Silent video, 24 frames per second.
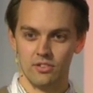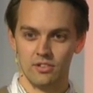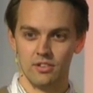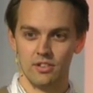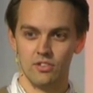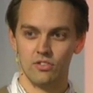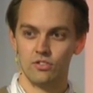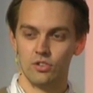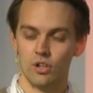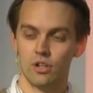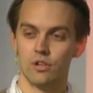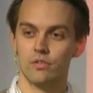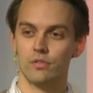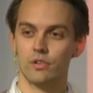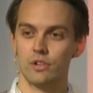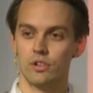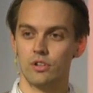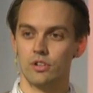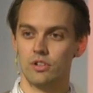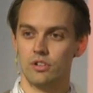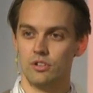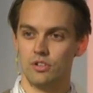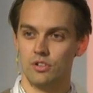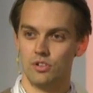The
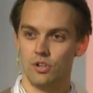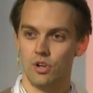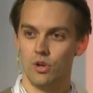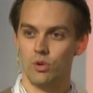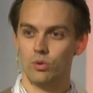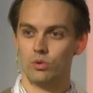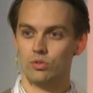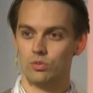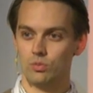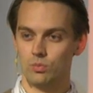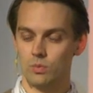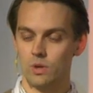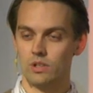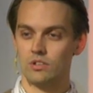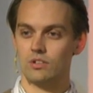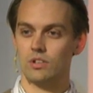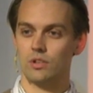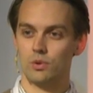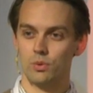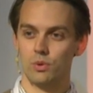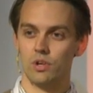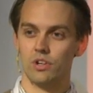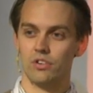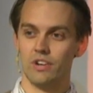server knows what
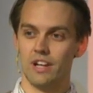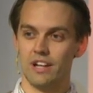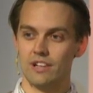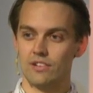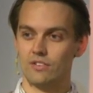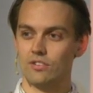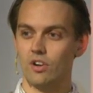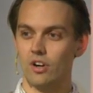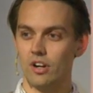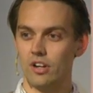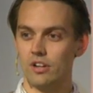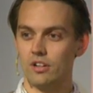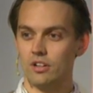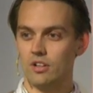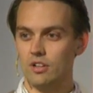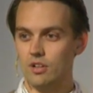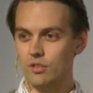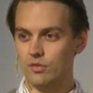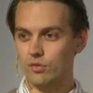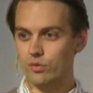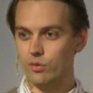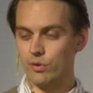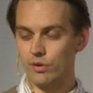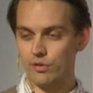the URLs are
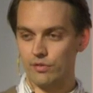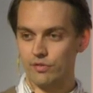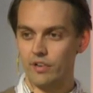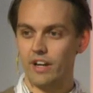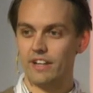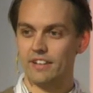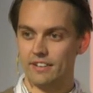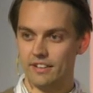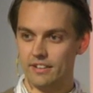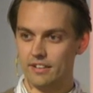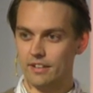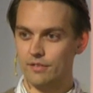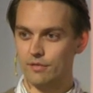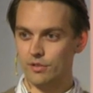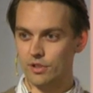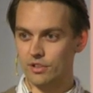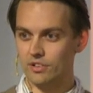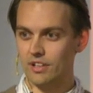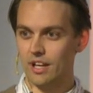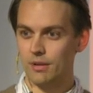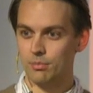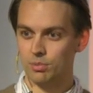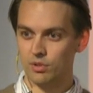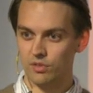for finding different
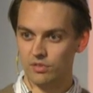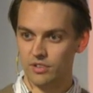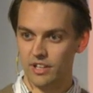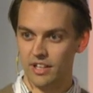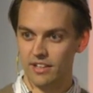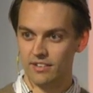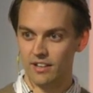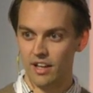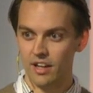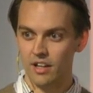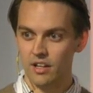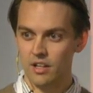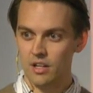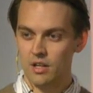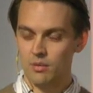types of data,